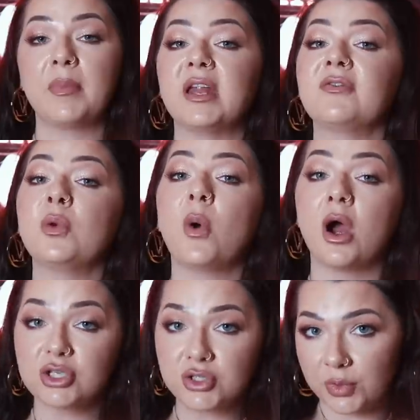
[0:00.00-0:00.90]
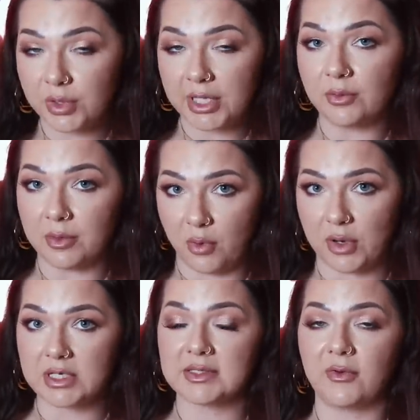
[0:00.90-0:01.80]
But if you are truly
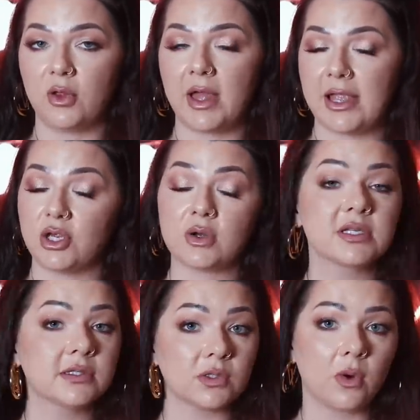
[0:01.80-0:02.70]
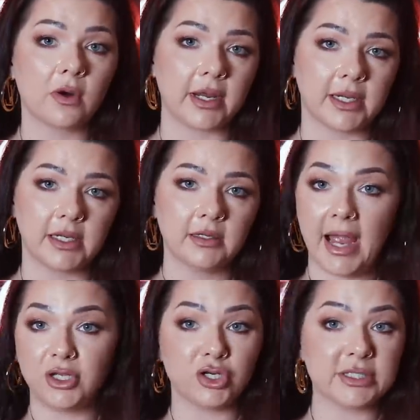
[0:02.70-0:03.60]
remorseful and you're sorry
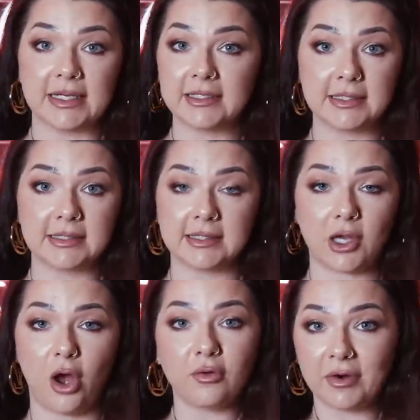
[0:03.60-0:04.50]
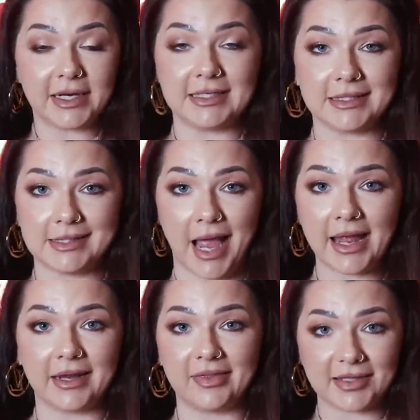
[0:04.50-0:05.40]
and your sentence is already
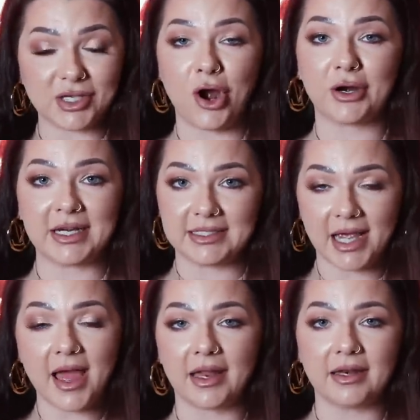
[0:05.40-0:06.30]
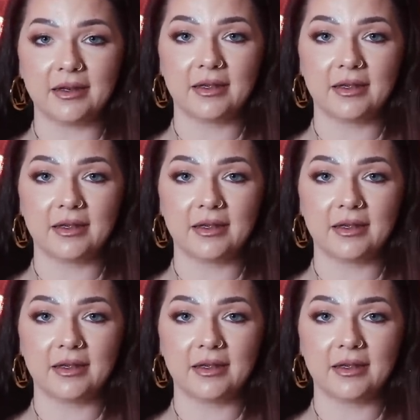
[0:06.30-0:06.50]
decided, that's already done,